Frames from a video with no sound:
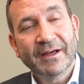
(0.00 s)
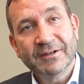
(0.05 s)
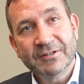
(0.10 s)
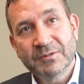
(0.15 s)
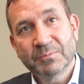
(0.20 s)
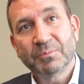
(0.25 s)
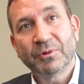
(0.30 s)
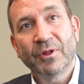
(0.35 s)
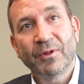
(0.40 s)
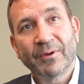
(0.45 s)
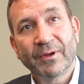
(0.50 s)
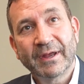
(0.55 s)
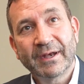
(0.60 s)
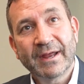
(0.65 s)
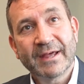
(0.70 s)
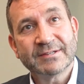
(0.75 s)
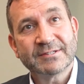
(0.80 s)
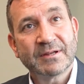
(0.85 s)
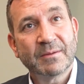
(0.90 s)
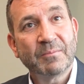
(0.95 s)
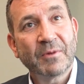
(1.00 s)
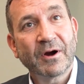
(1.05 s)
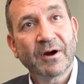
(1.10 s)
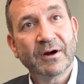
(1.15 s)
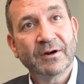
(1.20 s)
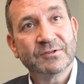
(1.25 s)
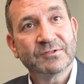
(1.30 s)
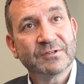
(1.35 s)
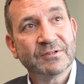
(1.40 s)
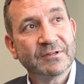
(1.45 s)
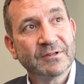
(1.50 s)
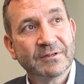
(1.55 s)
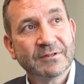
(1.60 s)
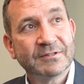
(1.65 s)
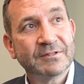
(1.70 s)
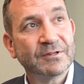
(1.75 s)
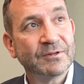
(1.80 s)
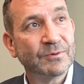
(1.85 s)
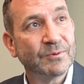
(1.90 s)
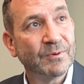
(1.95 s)
deploying SMRs
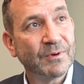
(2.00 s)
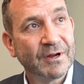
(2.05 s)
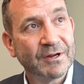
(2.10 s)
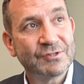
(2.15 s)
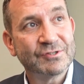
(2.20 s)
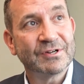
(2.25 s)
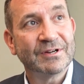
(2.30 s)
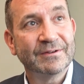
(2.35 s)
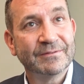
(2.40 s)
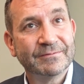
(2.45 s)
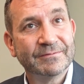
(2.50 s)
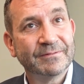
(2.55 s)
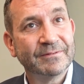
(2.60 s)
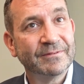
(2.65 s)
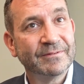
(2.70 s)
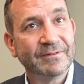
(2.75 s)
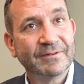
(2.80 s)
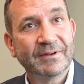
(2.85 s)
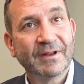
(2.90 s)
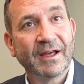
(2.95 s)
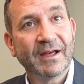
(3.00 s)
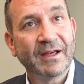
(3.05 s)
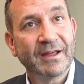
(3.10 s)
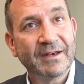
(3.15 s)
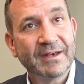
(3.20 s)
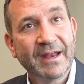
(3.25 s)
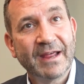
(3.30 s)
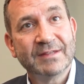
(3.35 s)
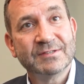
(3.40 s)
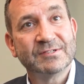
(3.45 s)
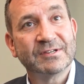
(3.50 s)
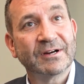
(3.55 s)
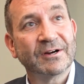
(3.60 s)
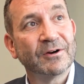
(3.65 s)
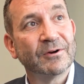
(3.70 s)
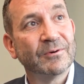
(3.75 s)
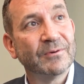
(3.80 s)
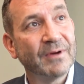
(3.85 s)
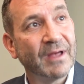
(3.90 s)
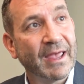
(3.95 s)
to achieve net
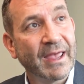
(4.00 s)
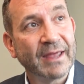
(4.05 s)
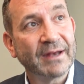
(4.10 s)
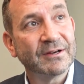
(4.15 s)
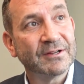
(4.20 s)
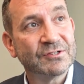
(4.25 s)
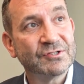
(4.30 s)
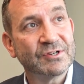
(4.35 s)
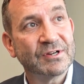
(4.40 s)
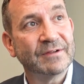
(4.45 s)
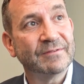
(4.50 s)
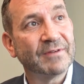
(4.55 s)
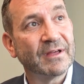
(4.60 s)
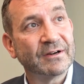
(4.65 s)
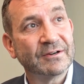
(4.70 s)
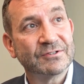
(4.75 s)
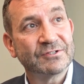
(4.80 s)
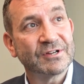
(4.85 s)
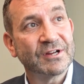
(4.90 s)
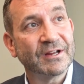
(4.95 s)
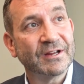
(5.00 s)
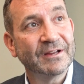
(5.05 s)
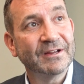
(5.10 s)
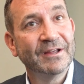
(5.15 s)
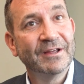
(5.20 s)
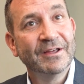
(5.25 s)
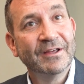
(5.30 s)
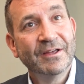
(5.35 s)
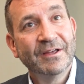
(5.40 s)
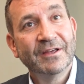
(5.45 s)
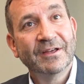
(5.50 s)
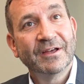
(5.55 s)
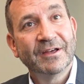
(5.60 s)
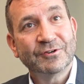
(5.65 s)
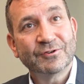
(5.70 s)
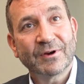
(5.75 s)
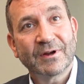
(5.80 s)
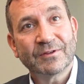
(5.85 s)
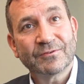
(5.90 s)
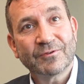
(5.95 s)
zero and achieve energy
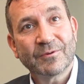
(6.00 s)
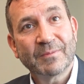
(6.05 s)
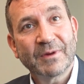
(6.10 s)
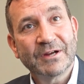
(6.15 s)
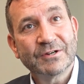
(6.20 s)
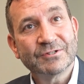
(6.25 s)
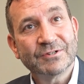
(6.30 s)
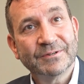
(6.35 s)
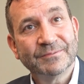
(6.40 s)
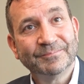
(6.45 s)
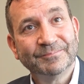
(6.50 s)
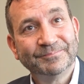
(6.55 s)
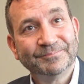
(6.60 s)
transformation.